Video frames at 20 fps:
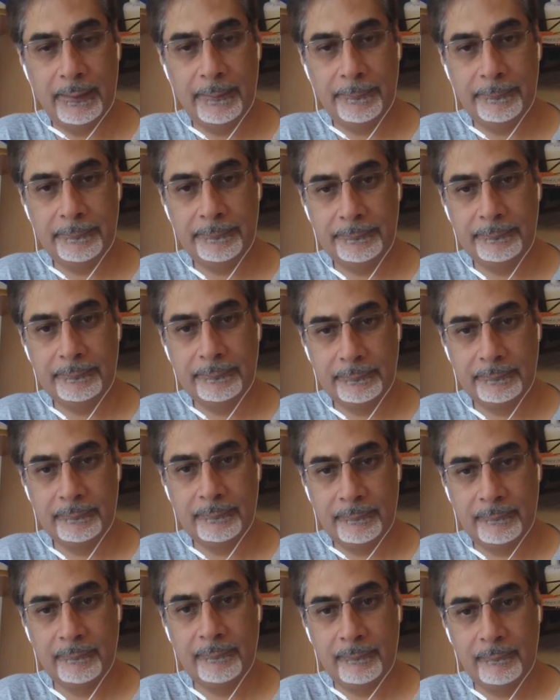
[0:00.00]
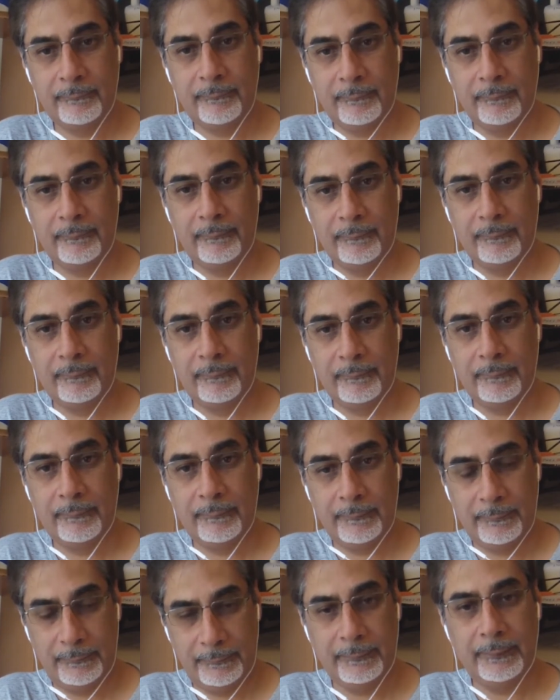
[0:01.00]
paying a hefty
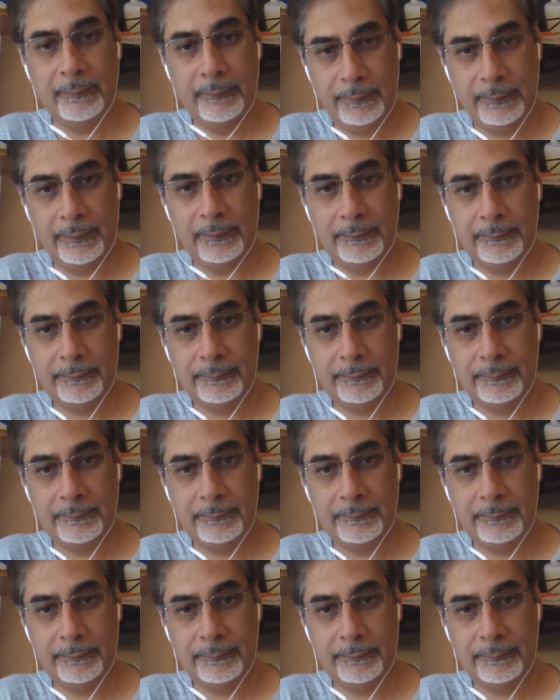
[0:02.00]
5 figures a month